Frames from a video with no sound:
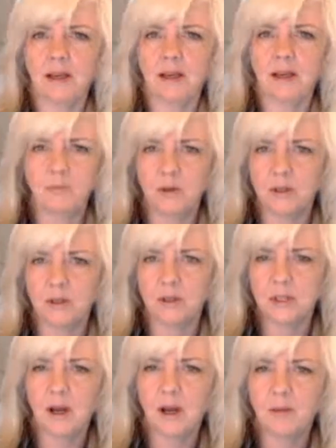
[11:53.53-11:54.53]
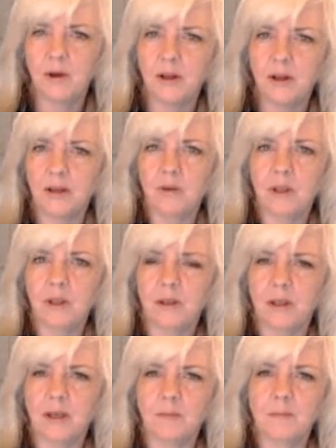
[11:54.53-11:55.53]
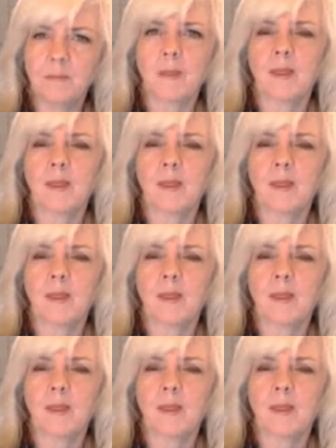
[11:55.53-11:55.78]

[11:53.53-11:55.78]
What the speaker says: that put a stop on everything.